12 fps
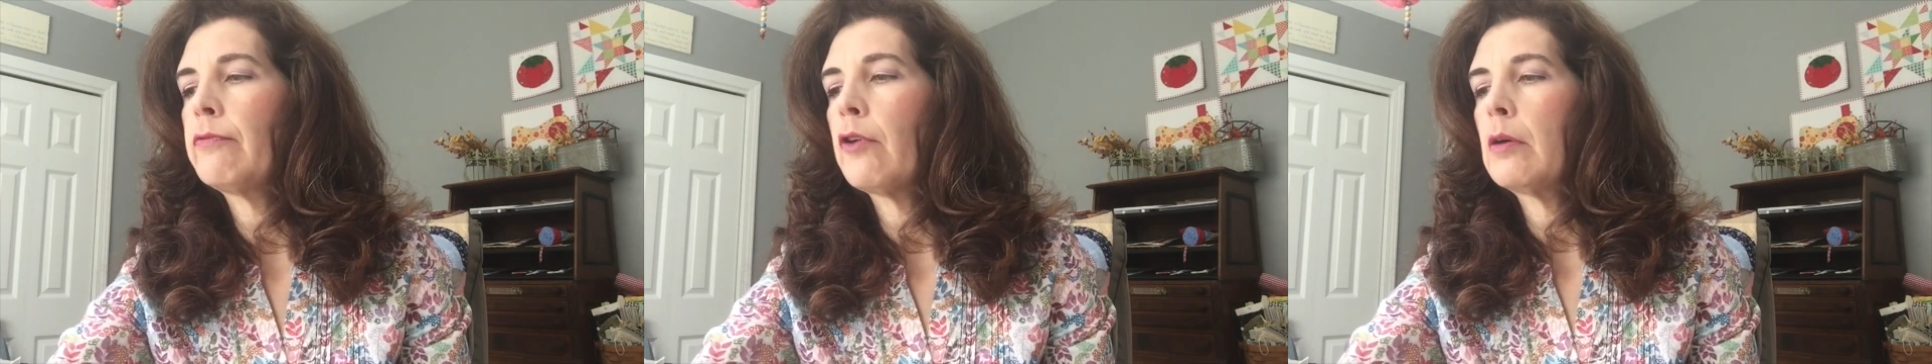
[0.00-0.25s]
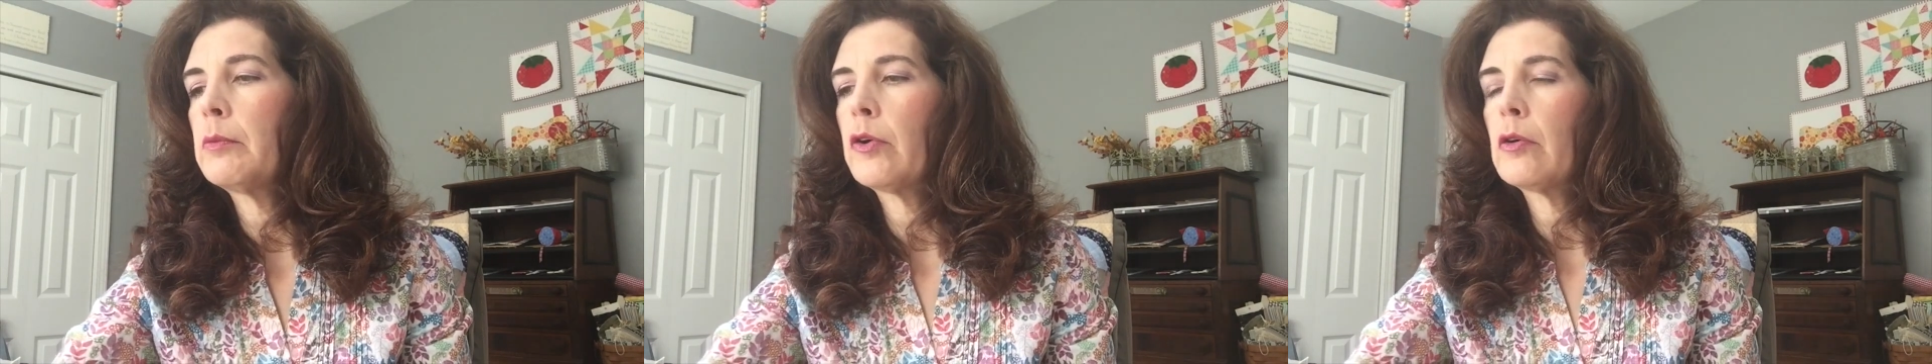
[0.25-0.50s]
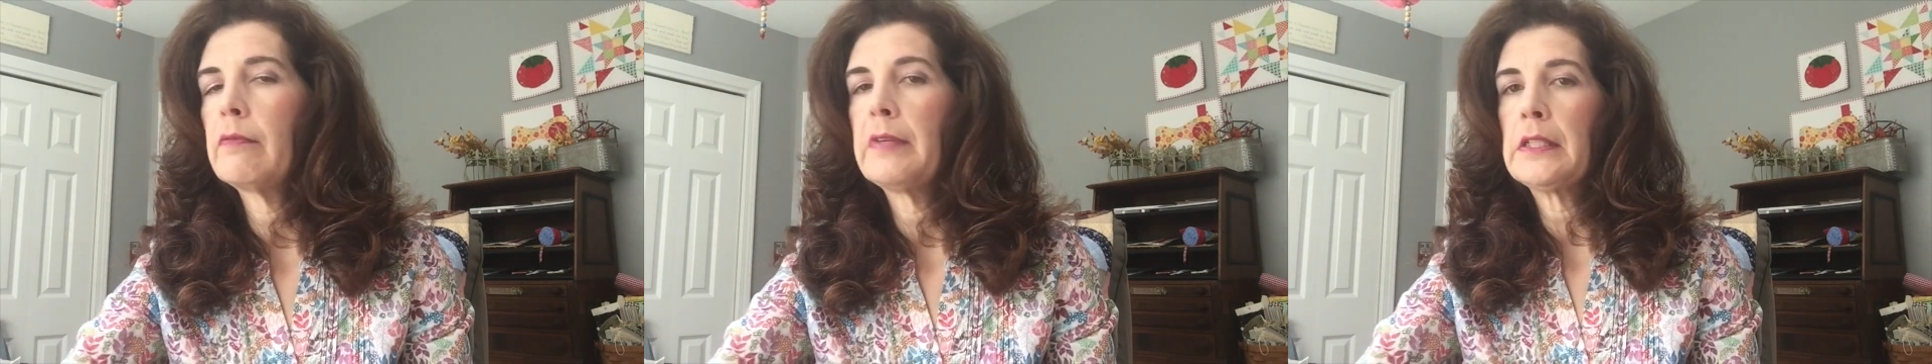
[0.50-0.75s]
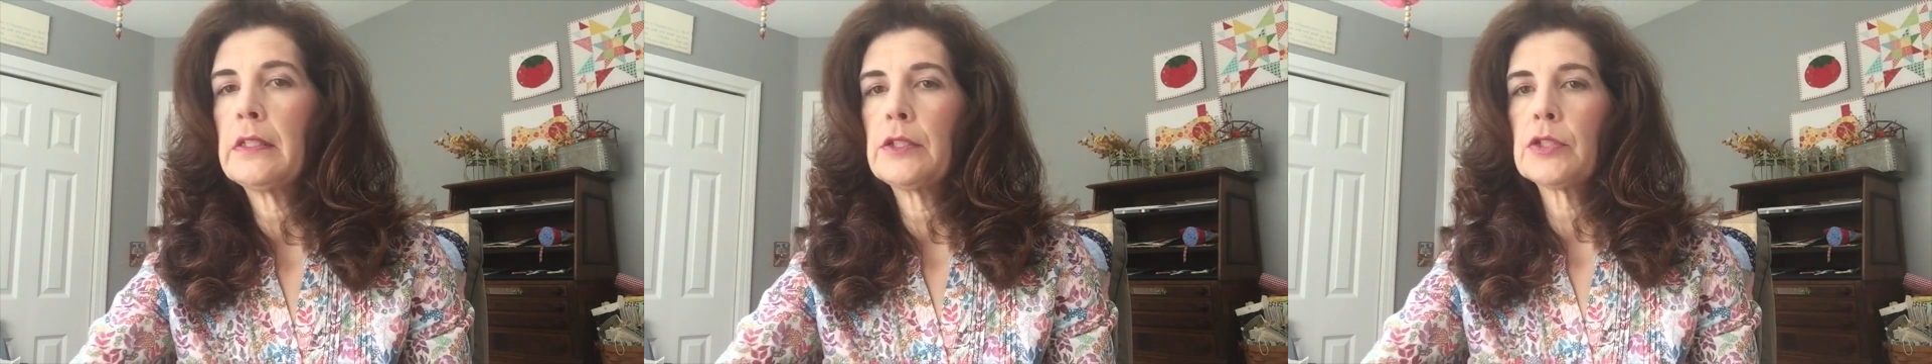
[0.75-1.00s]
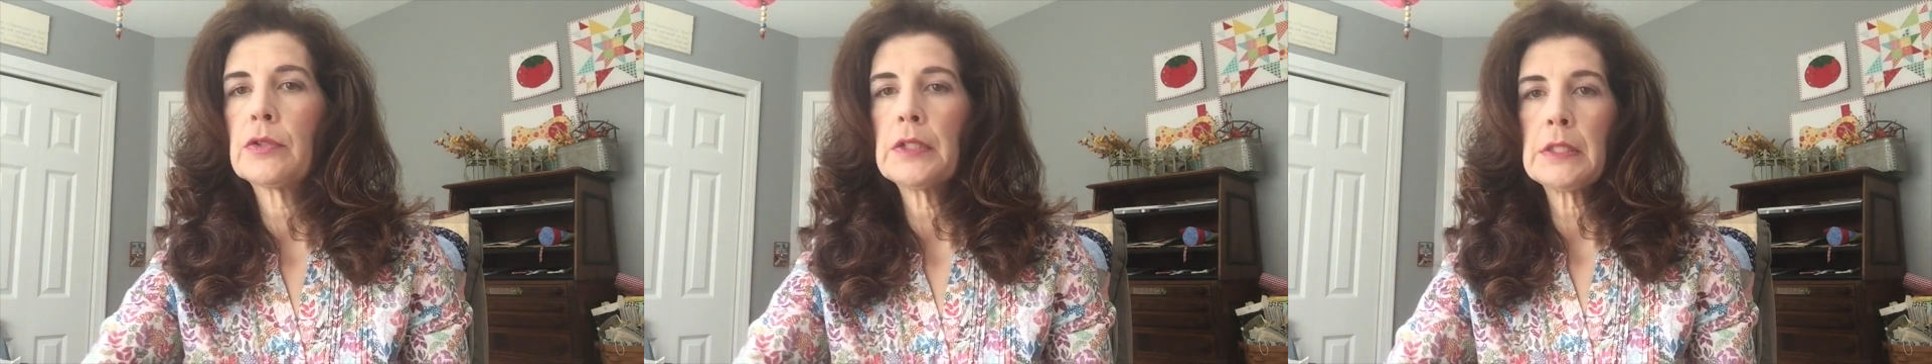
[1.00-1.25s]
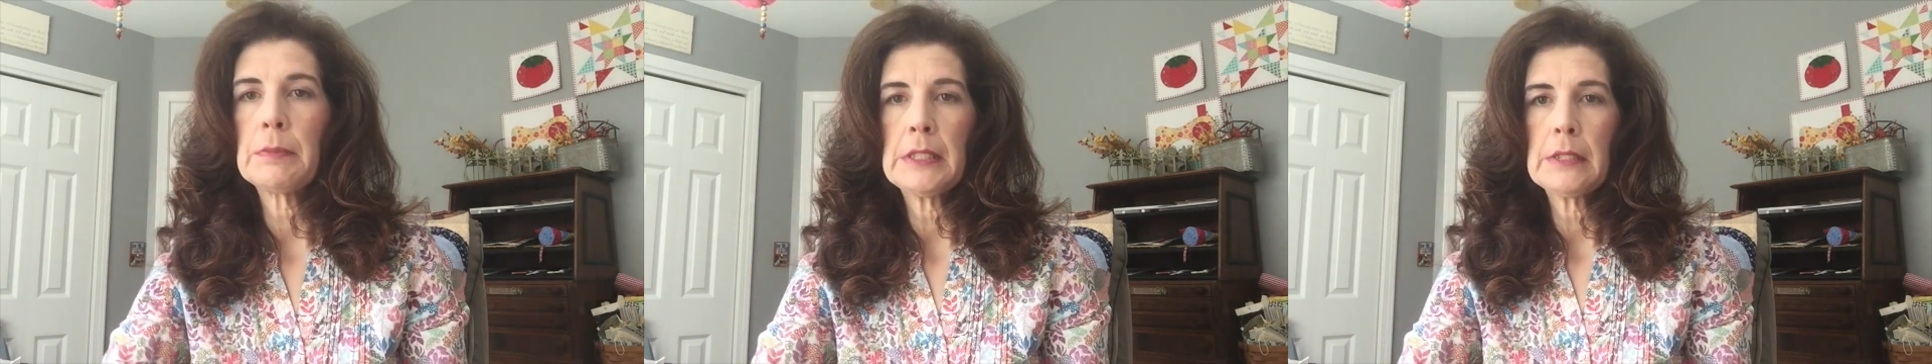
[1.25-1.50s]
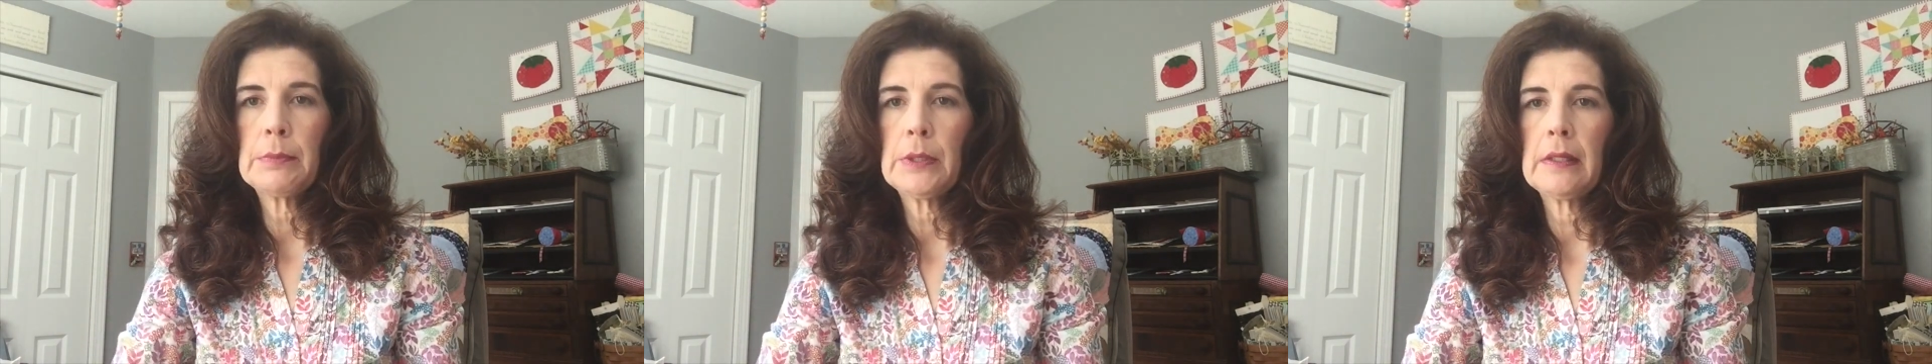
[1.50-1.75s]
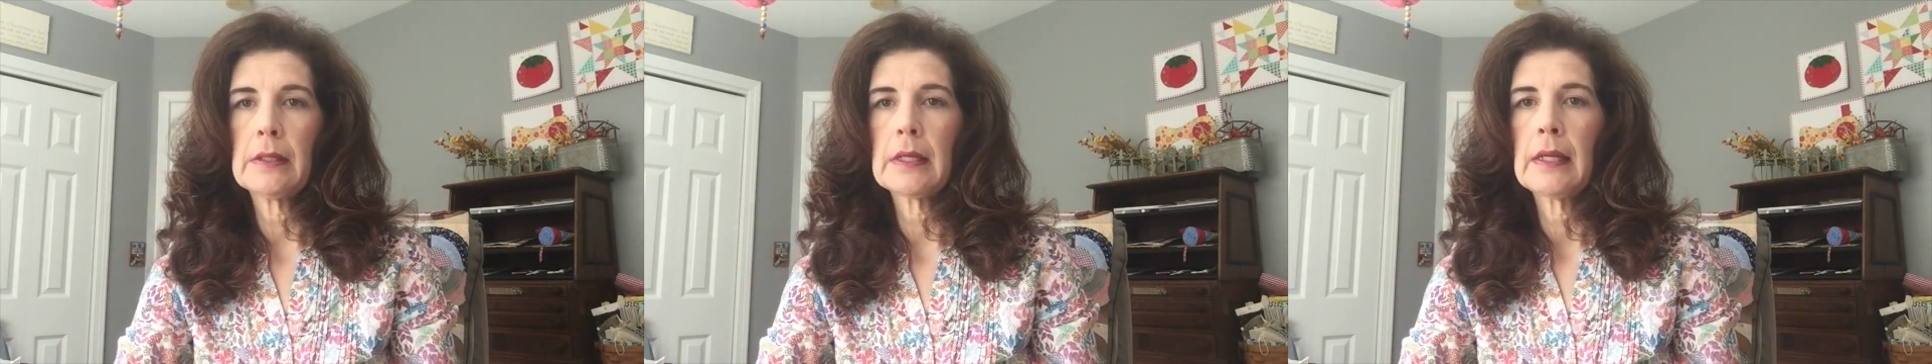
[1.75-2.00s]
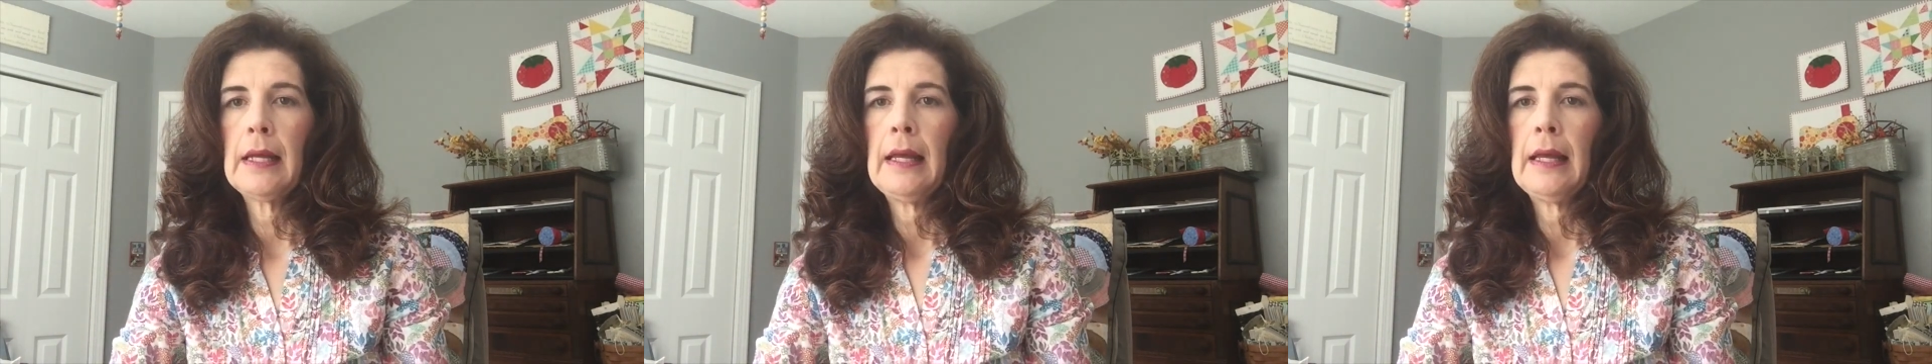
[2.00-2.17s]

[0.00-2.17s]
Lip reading: Farm Girl Vintage Christmas book,